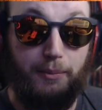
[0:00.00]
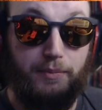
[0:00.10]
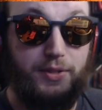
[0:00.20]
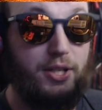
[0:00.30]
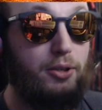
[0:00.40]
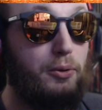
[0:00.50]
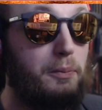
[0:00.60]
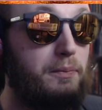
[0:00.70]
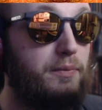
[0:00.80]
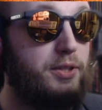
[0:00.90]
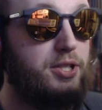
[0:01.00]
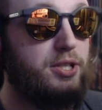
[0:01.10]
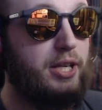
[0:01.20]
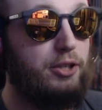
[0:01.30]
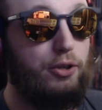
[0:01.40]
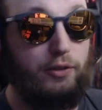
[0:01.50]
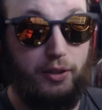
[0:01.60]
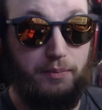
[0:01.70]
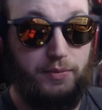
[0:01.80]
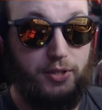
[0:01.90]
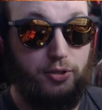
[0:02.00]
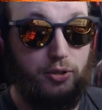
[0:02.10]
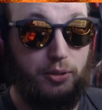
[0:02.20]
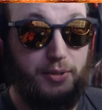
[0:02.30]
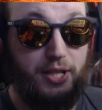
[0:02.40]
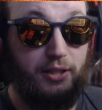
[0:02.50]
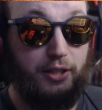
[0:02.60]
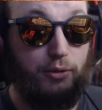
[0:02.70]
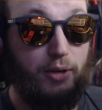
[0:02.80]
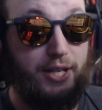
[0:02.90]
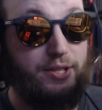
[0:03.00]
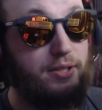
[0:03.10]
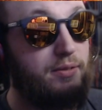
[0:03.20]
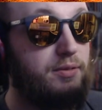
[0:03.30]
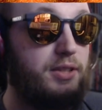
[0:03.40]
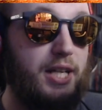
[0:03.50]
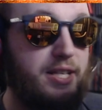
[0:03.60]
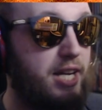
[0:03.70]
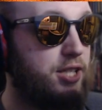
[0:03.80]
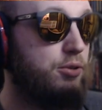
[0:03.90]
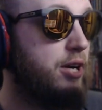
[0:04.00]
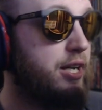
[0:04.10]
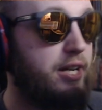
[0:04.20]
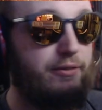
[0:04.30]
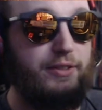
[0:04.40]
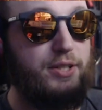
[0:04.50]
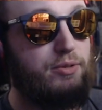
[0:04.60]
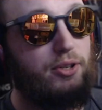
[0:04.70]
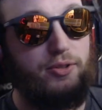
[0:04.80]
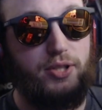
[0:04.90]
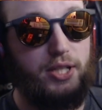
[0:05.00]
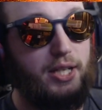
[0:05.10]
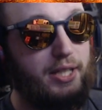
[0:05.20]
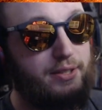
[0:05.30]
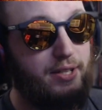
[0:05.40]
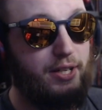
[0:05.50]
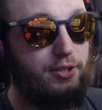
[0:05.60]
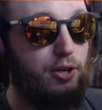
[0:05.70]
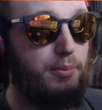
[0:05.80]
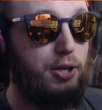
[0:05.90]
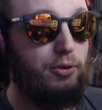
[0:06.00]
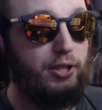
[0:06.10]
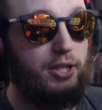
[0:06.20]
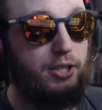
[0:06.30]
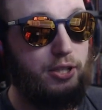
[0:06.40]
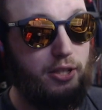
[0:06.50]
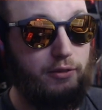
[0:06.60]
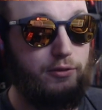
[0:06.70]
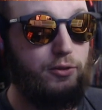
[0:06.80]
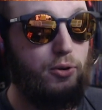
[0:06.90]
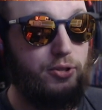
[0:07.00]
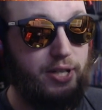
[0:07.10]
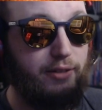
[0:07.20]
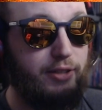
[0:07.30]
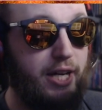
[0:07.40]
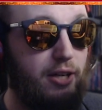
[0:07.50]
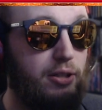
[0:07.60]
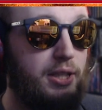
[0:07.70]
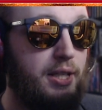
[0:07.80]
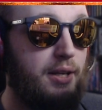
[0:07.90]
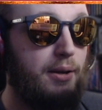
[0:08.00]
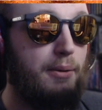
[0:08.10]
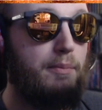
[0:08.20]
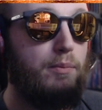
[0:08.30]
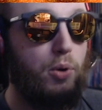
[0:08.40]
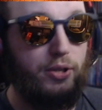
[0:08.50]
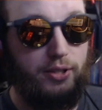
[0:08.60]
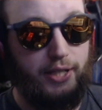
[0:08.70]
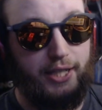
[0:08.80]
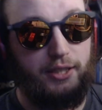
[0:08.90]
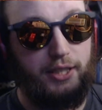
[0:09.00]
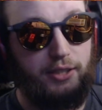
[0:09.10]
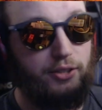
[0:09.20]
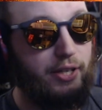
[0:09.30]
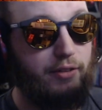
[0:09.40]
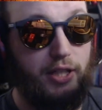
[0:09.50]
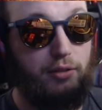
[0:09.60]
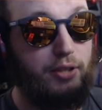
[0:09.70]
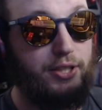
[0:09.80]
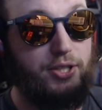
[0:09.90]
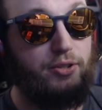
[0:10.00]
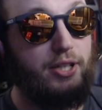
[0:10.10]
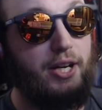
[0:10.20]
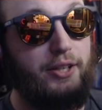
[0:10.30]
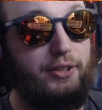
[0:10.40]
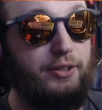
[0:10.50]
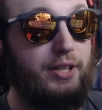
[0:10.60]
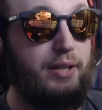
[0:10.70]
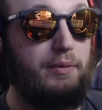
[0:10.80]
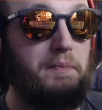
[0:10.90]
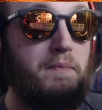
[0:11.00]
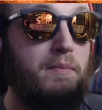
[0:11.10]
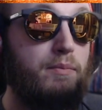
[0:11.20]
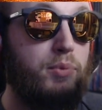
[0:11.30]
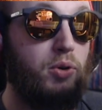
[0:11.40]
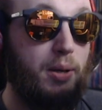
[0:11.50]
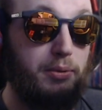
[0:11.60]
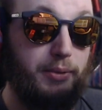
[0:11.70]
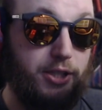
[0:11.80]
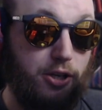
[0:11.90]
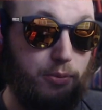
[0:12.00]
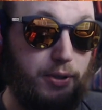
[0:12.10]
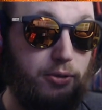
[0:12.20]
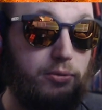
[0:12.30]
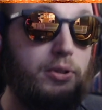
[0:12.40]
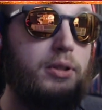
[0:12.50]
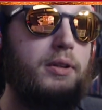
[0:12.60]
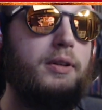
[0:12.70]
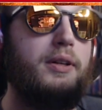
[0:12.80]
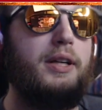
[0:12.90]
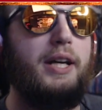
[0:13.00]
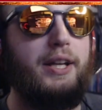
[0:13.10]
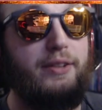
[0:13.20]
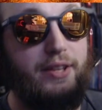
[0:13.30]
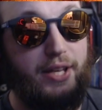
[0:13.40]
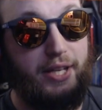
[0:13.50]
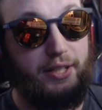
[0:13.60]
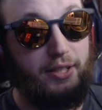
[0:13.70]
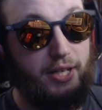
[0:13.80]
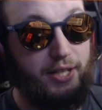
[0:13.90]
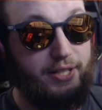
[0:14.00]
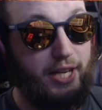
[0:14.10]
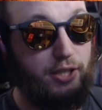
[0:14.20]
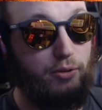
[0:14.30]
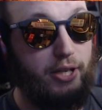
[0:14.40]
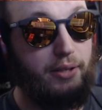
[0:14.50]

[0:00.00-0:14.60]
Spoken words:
So let's just kind of go over him. So 200% leader wise, you got Teq UI, you got Fizz Rose, you got Topo, and then you got, of course, have Kale. More than likely, you're never going to run this unit other than probably Topo, and then Teq UI.